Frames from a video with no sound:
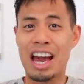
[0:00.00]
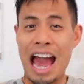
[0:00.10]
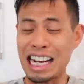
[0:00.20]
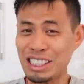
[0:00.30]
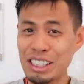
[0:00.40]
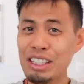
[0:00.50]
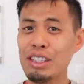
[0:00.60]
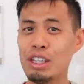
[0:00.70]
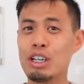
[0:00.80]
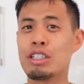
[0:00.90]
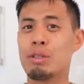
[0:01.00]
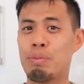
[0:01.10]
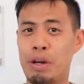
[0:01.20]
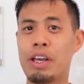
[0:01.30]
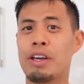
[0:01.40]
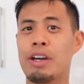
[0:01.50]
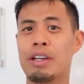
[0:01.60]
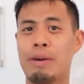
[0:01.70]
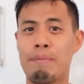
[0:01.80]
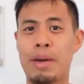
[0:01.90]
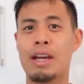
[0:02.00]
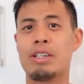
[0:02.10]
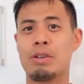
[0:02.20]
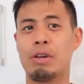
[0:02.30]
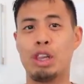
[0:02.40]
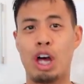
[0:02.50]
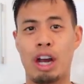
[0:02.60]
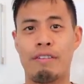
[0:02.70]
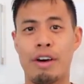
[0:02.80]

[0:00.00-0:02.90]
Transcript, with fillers: actually looks pretty good compared to a lot of